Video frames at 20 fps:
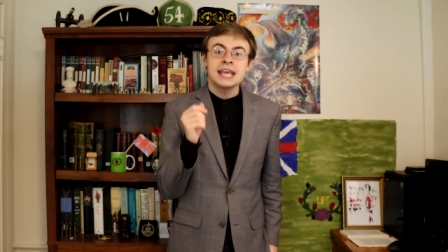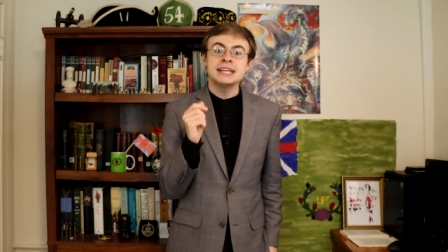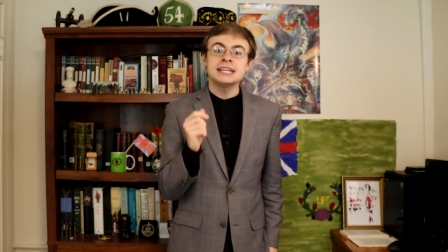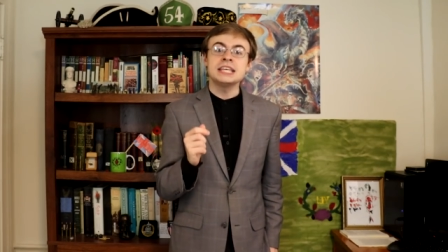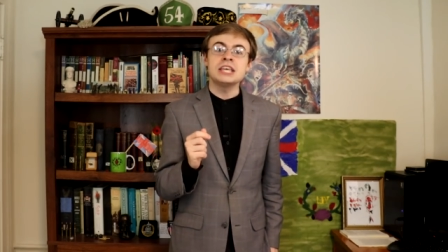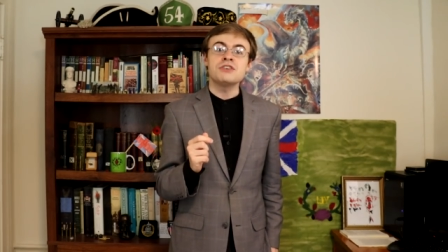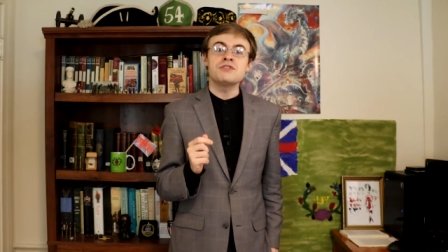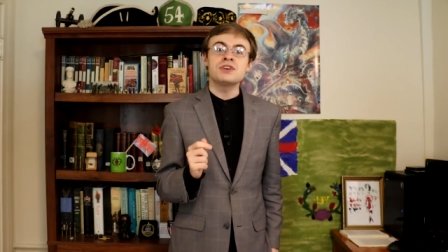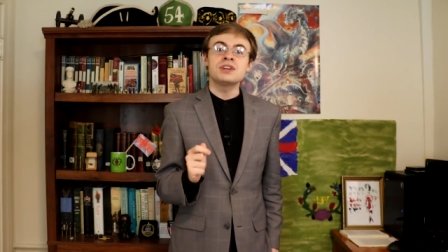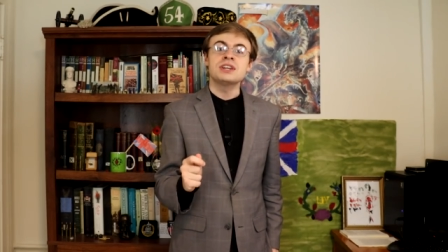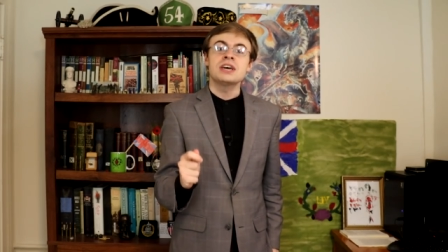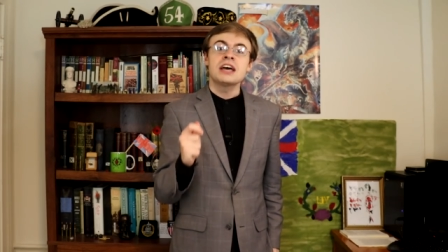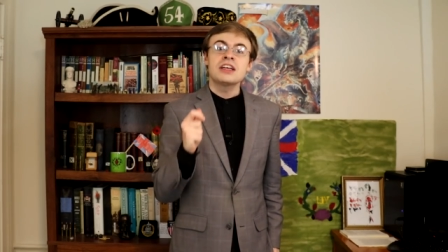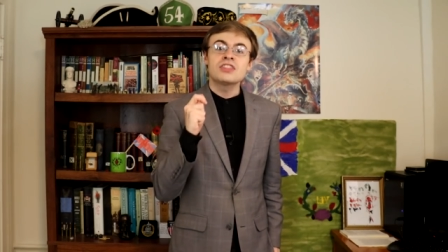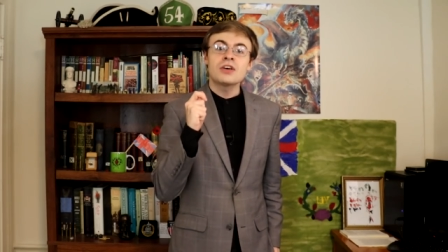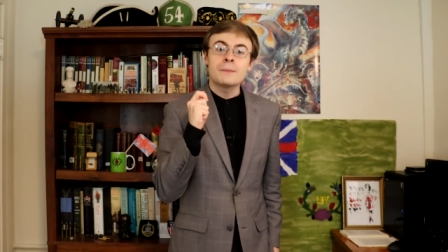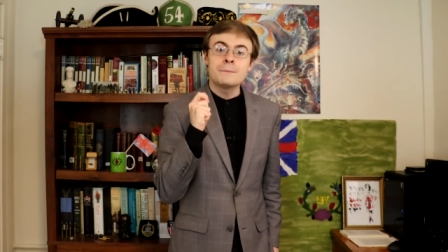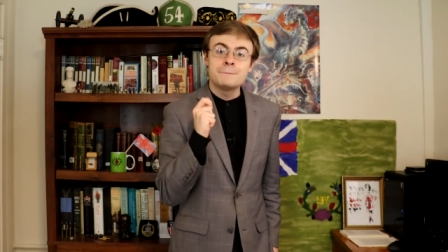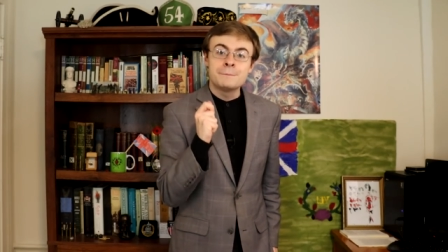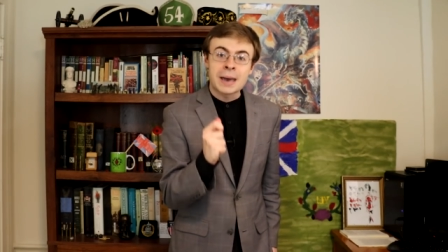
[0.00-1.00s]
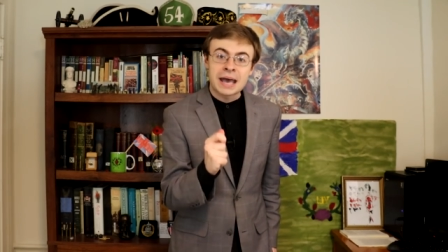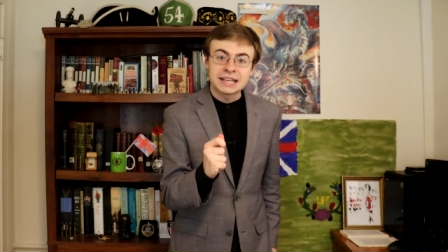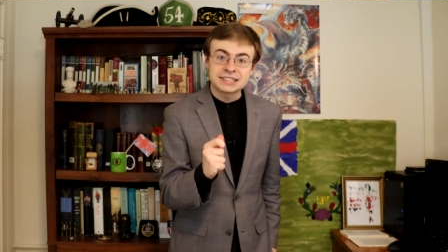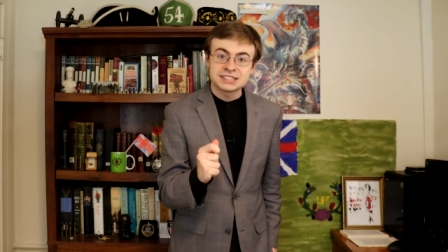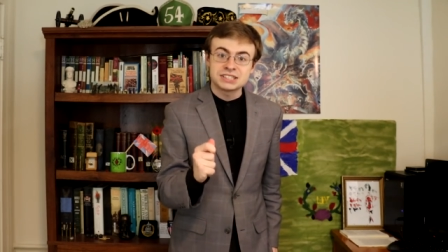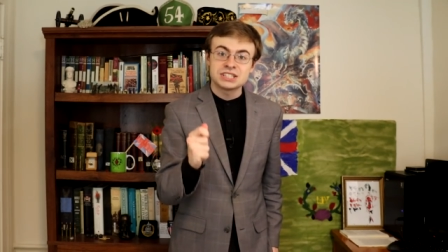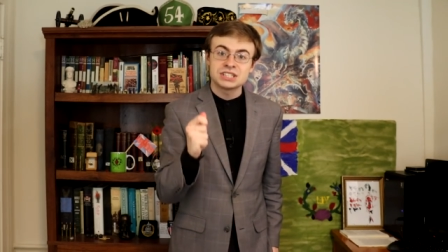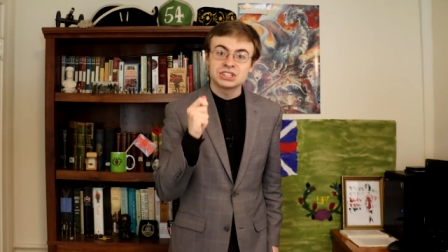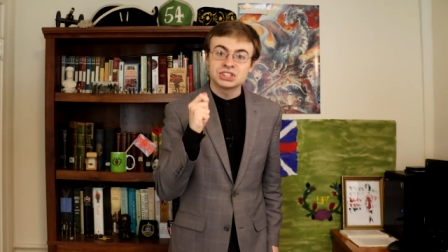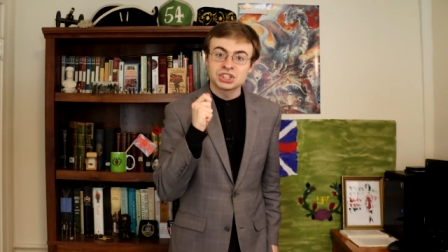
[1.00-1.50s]
in even the
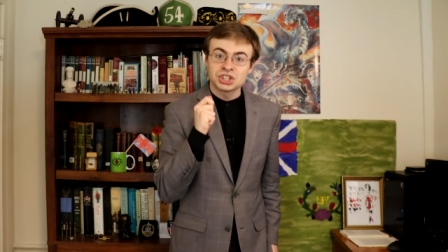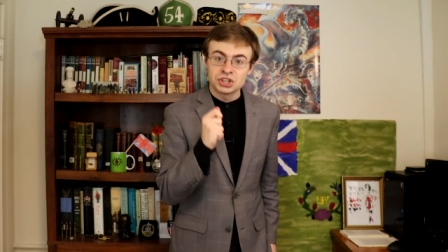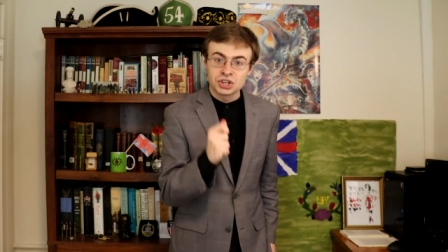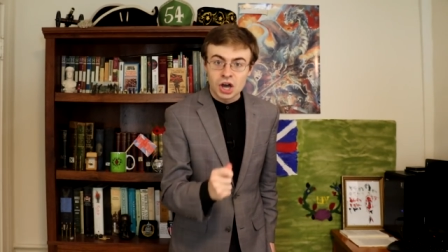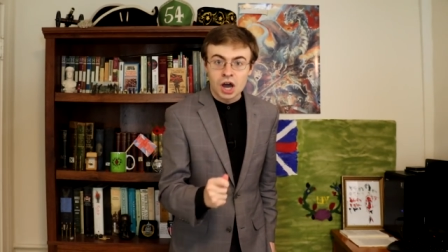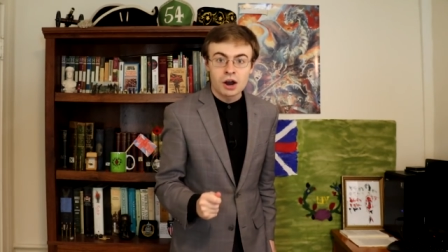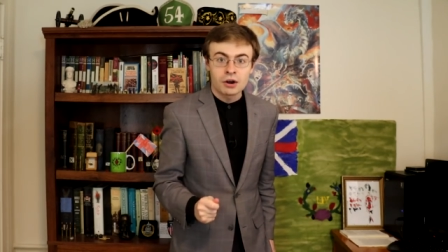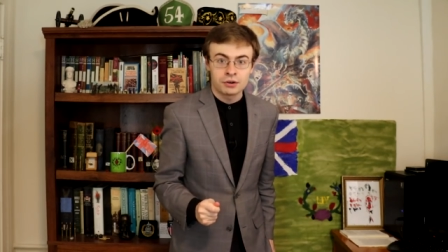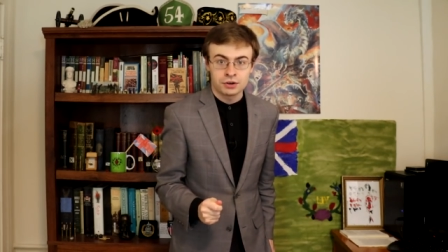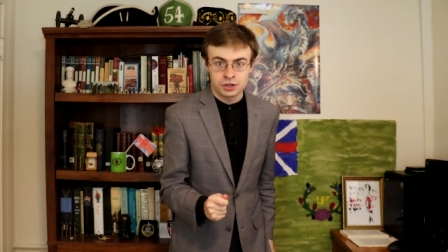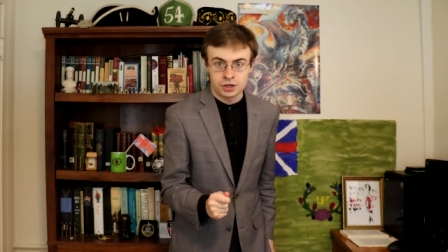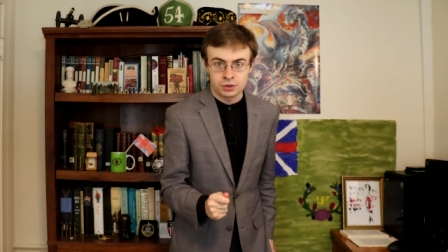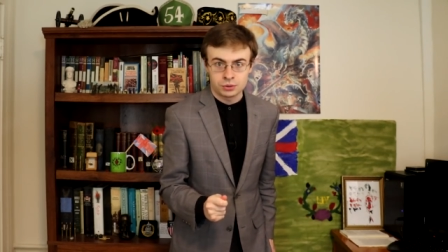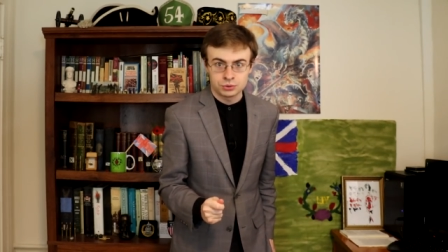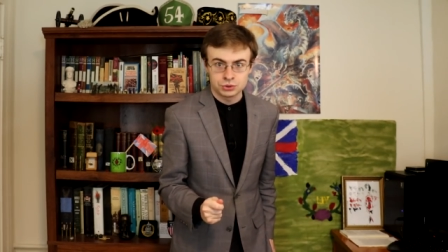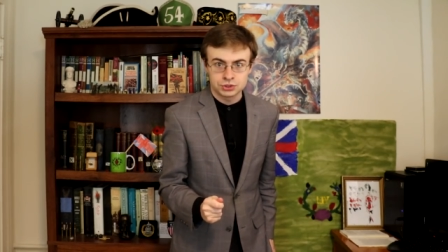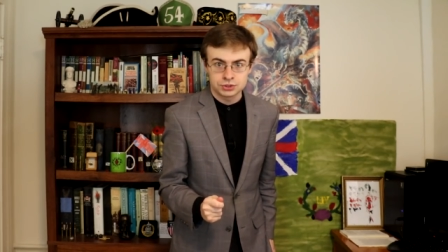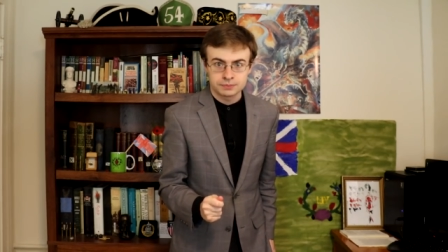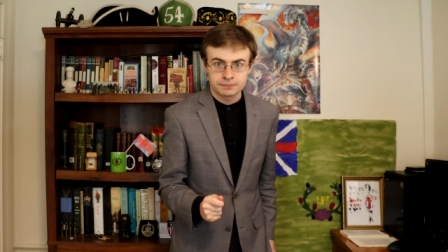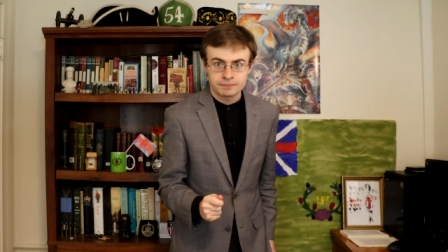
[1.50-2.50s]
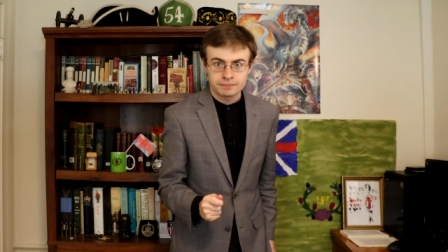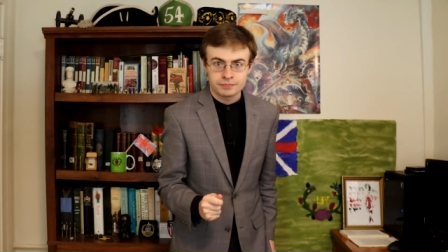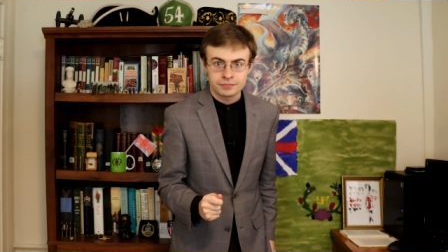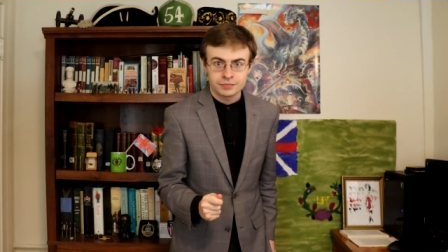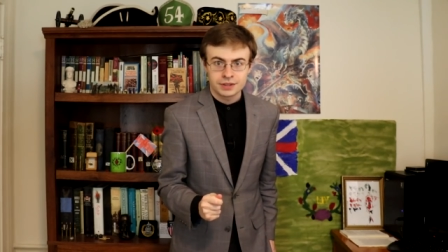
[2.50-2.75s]
best scenarios.